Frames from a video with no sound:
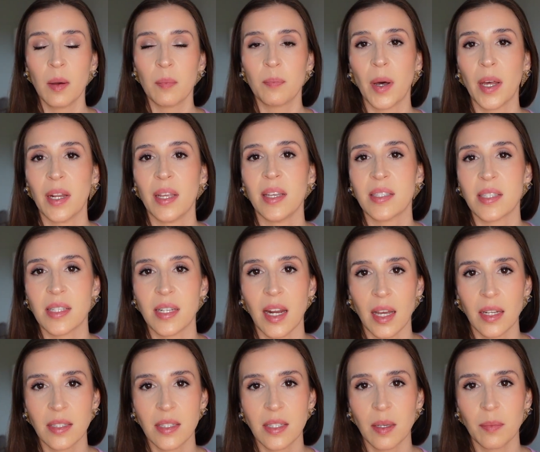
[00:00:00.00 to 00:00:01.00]
but it's
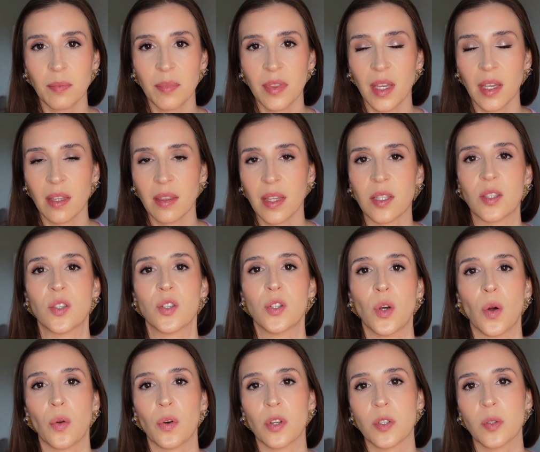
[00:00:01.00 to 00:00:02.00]
not something that's
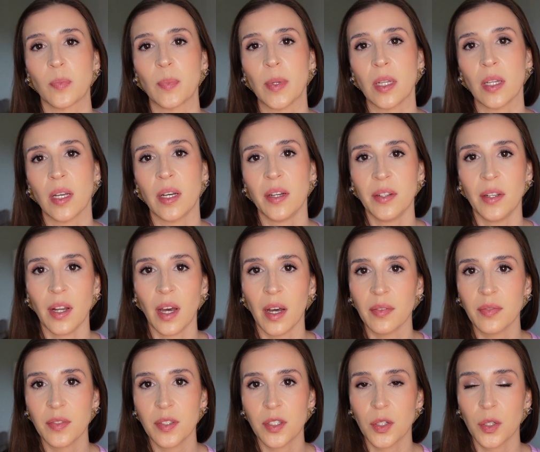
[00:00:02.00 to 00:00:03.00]
noticeable
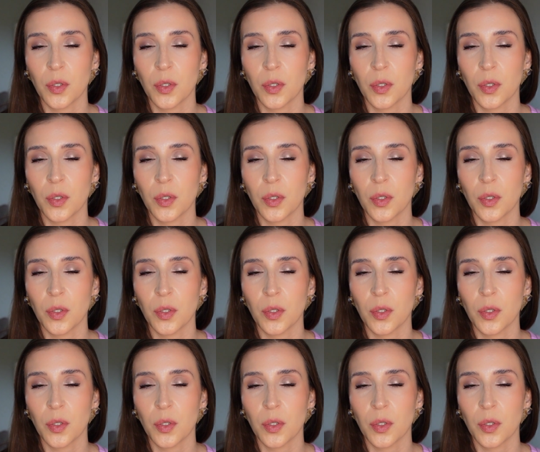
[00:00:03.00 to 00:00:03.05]
enough